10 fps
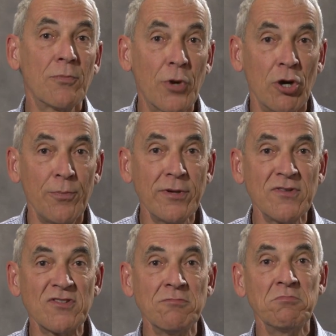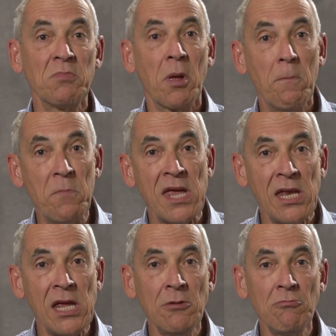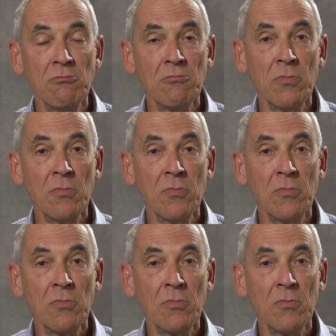purpose, meaning.